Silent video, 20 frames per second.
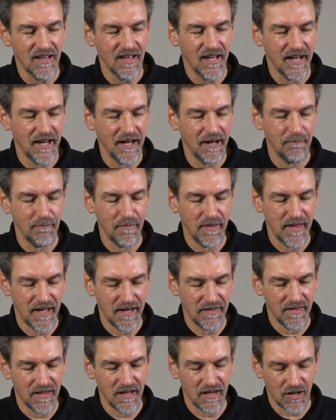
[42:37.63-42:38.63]

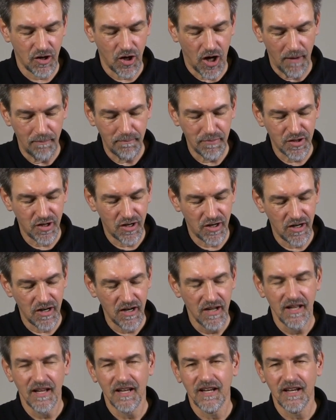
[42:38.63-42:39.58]
that the copter